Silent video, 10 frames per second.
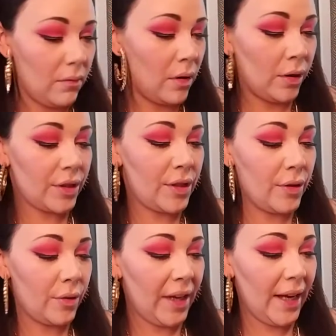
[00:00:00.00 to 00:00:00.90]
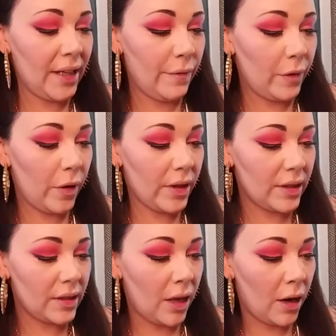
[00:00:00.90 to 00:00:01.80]
also candy floss,
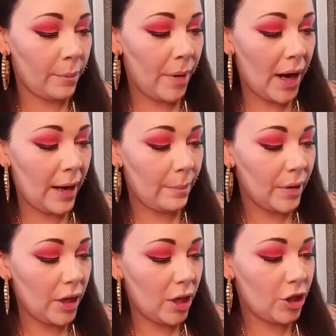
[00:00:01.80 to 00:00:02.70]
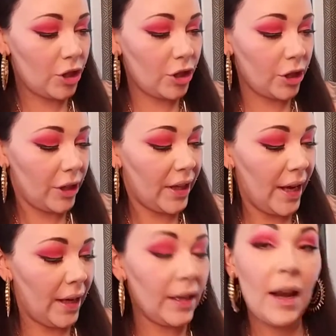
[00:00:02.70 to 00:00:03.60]
tongue pop, sugar
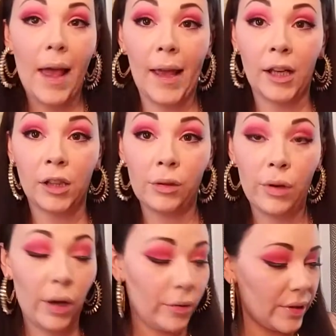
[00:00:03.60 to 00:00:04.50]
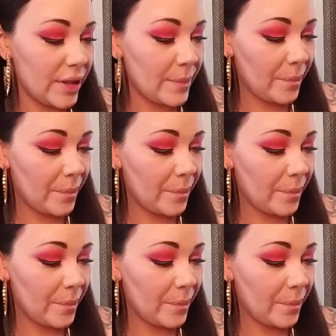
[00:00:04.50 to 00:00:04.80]
cane, and glucose.